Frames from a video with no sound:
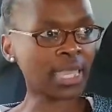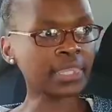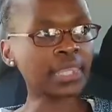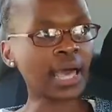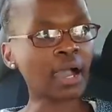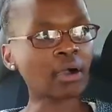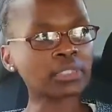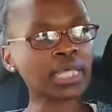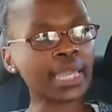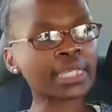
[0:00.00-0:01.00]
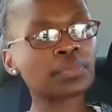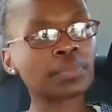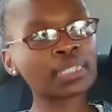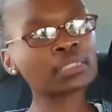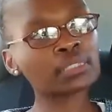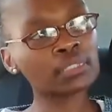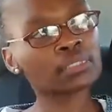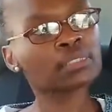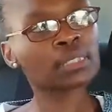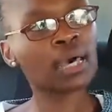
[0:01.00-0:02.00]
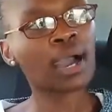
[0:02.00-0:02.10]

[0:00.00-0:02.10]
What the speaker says: And now the expenses